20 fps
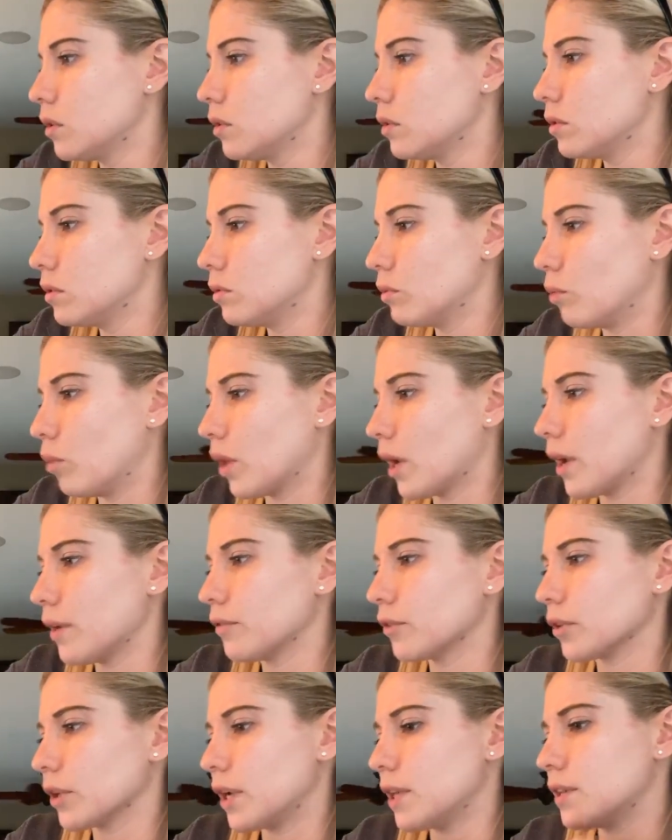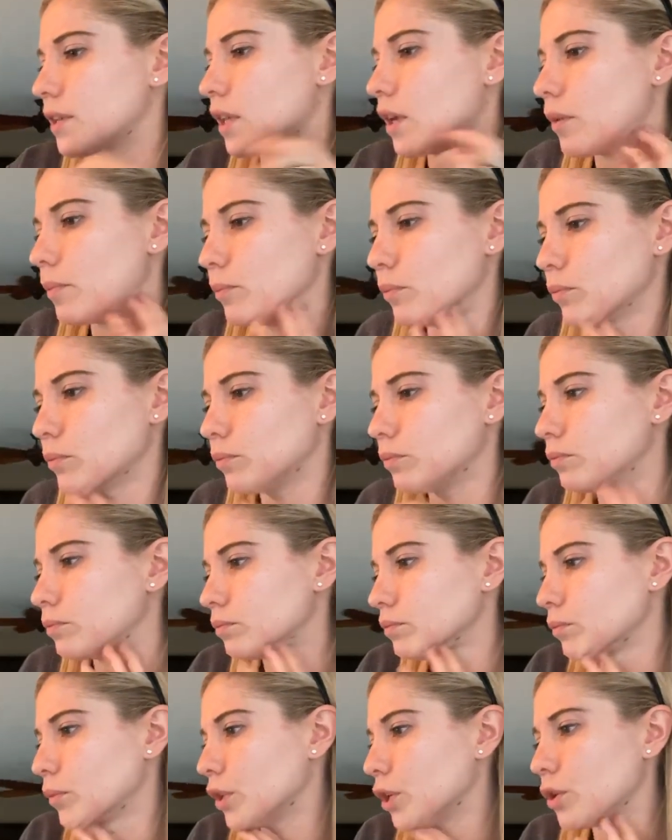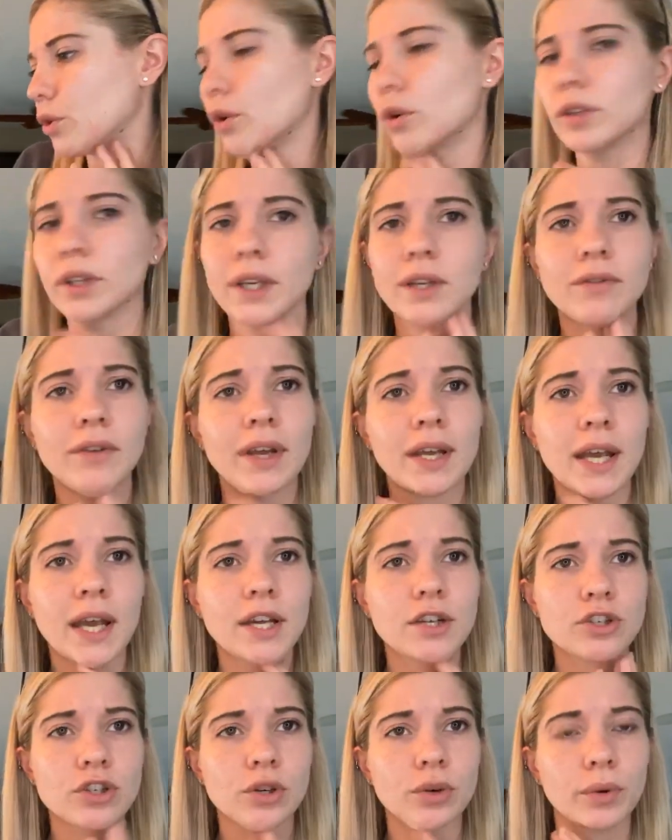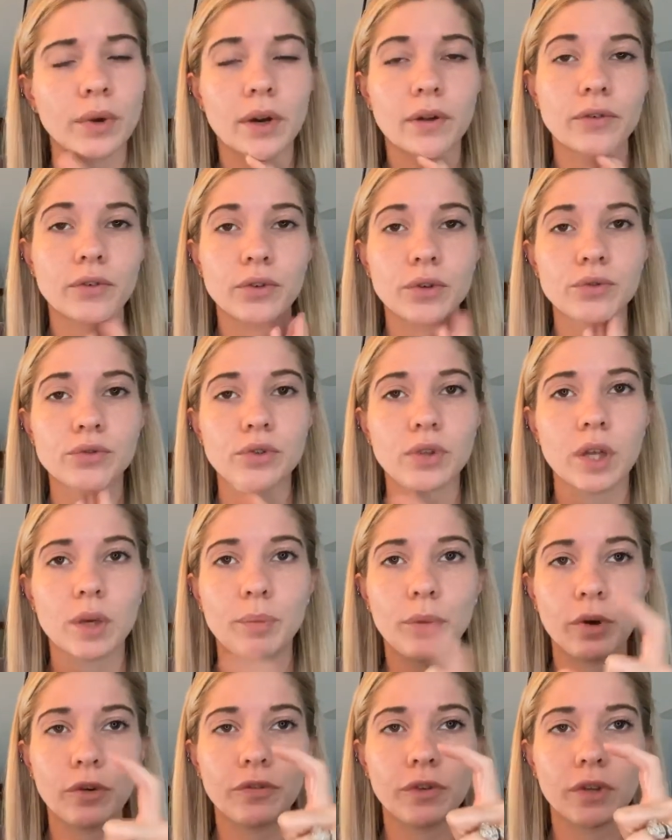whatever in them when you go on vacation or whatever. Those are perfect